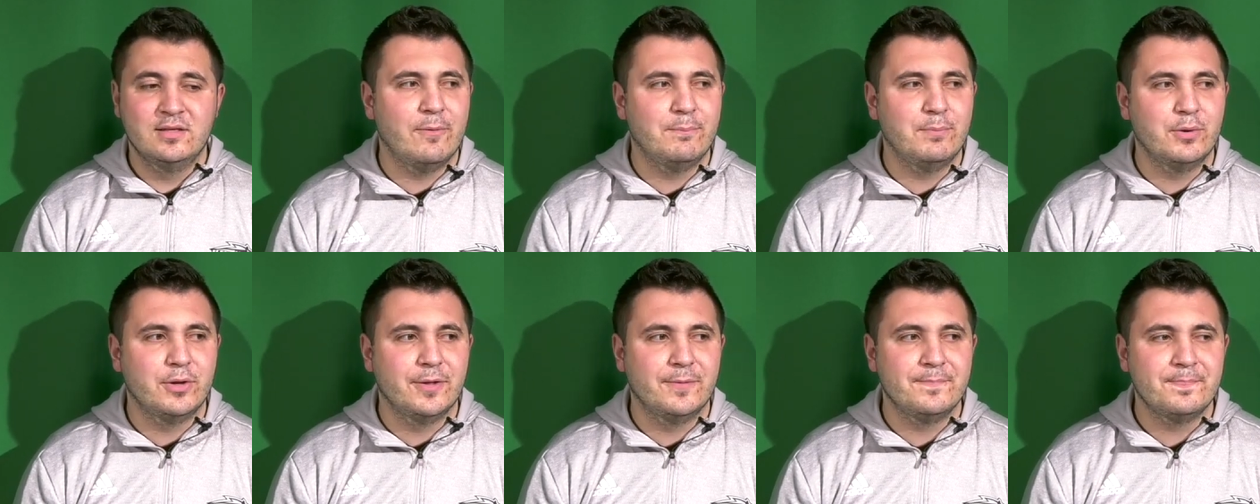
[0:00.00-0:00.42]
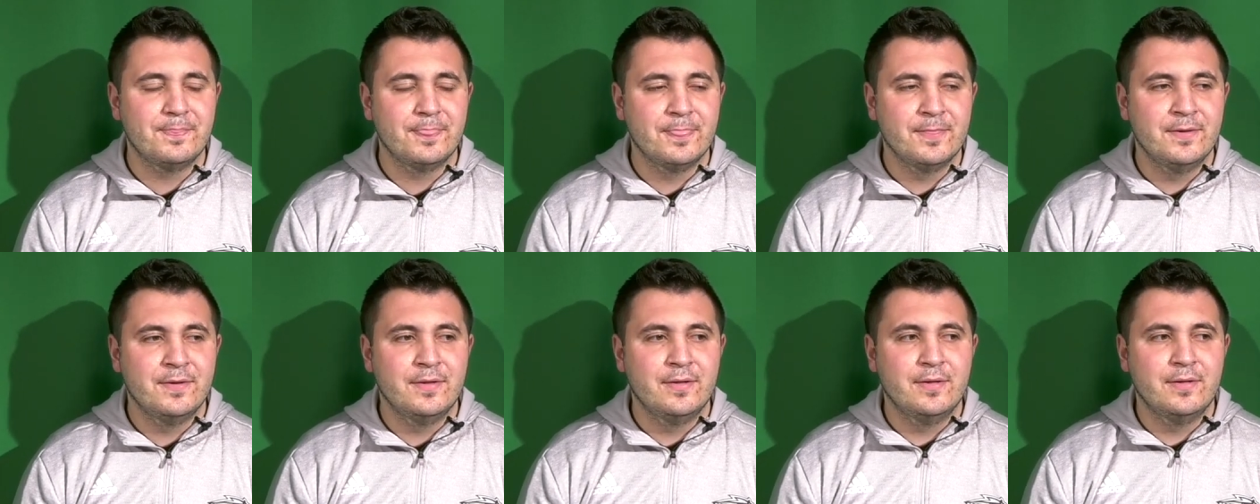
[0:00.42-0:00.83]
But
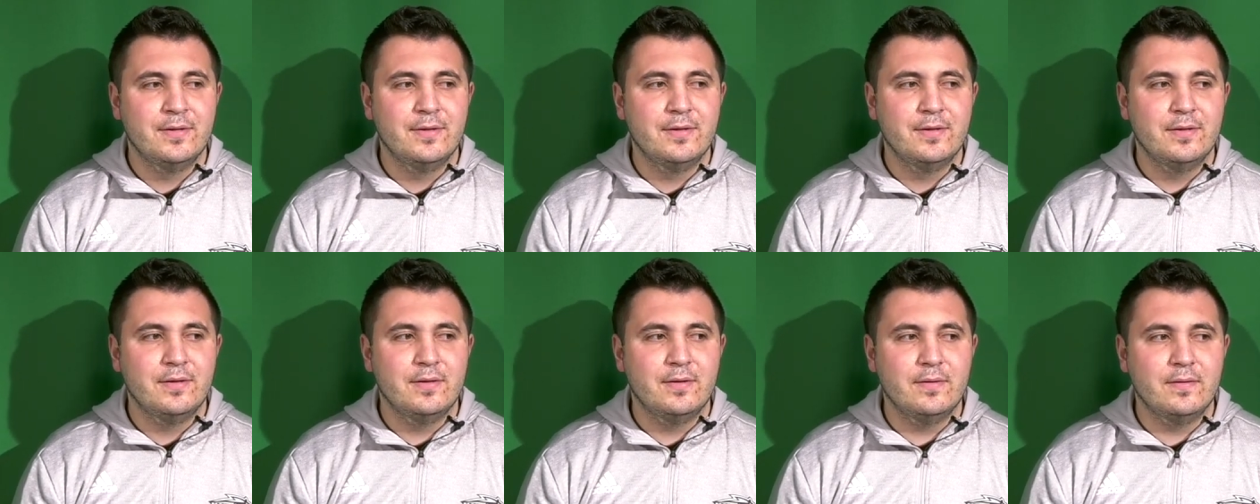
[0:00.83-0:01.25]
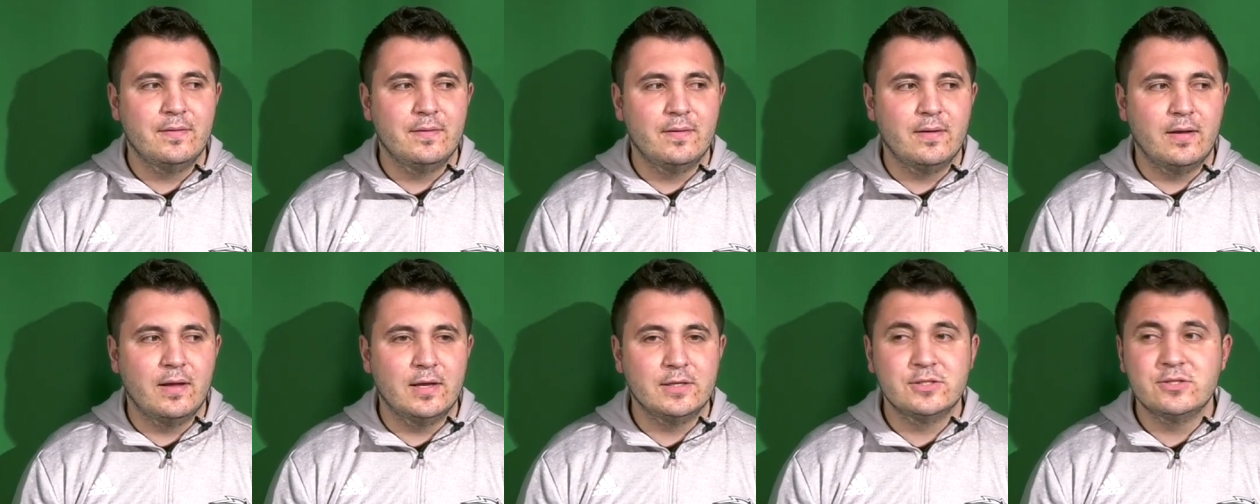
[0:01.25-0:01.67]

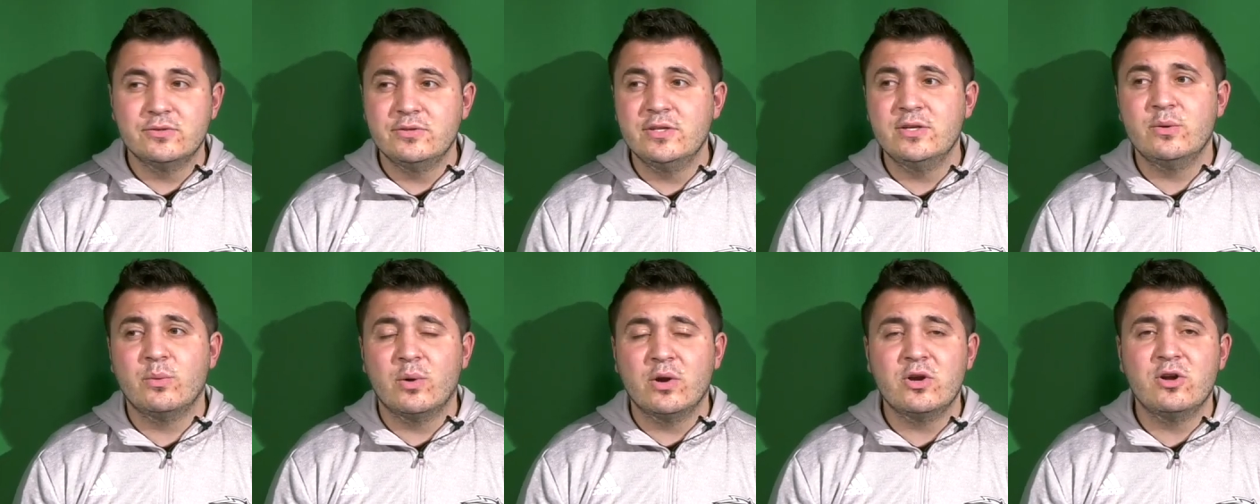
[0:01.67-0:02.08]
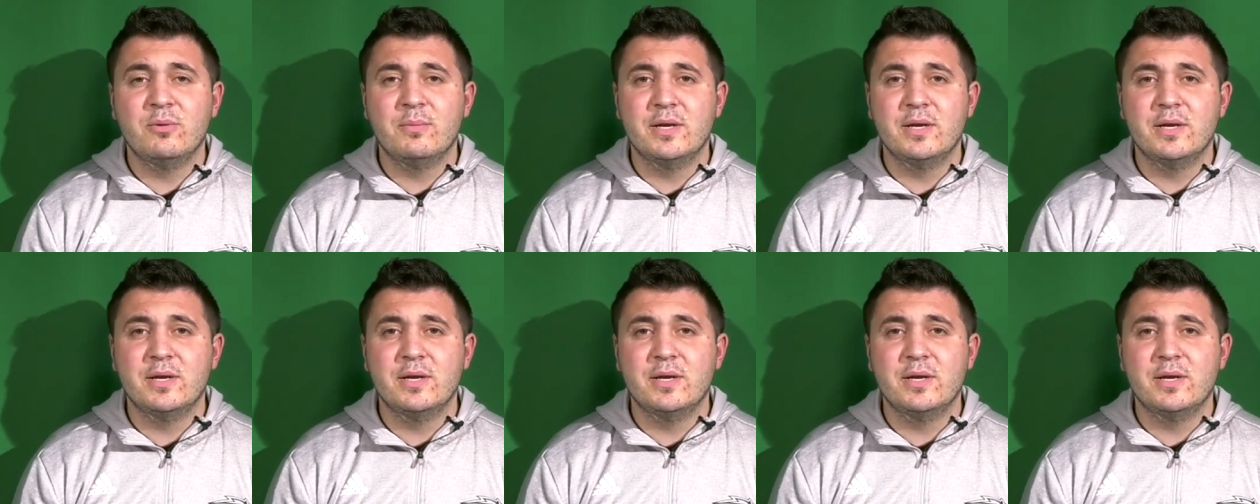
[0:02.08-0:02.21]
I still need to work